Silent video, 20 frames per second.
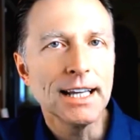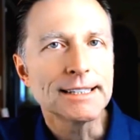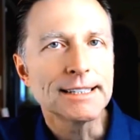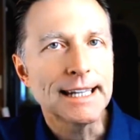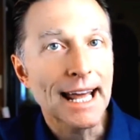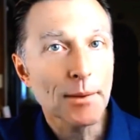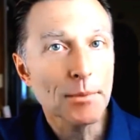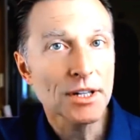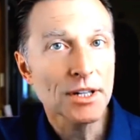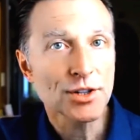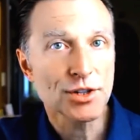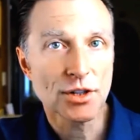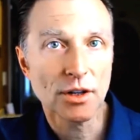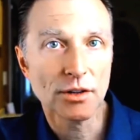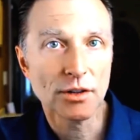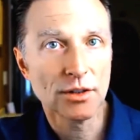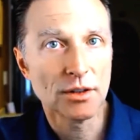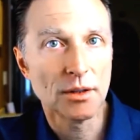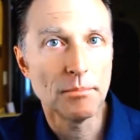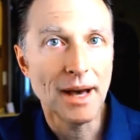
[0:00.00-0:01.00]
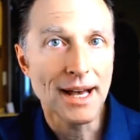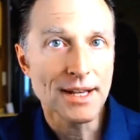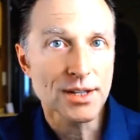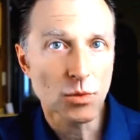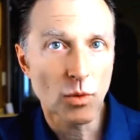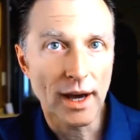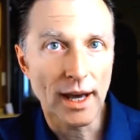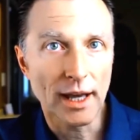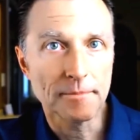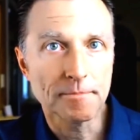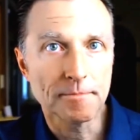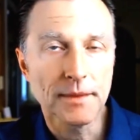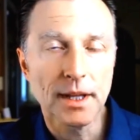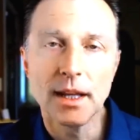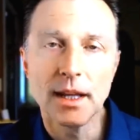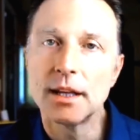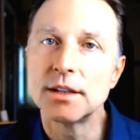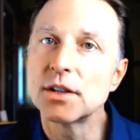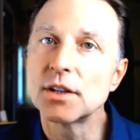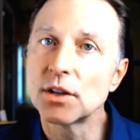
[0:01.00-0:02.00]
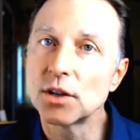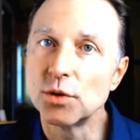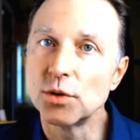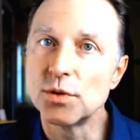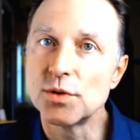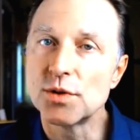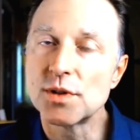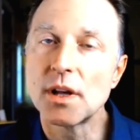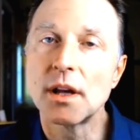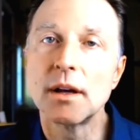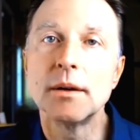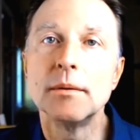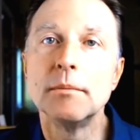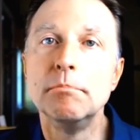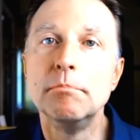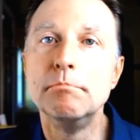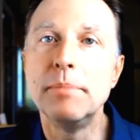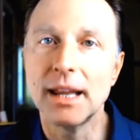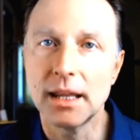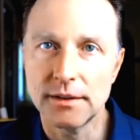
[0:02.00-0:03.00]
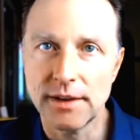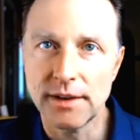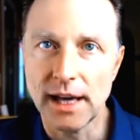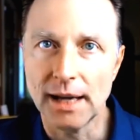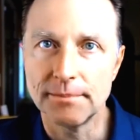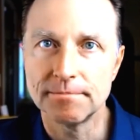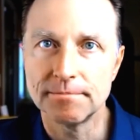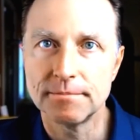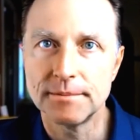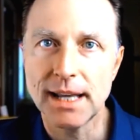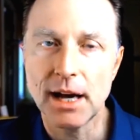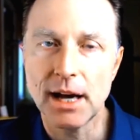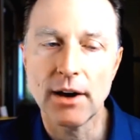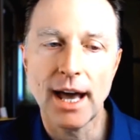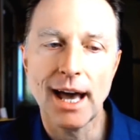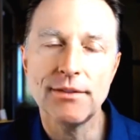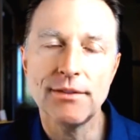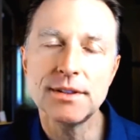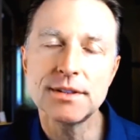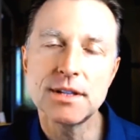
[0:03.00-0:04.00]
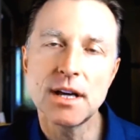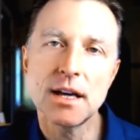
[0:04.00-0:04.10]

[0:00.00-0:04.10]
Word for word: Today, I'm going to show you the best way to lose belly fat. Now, I haven't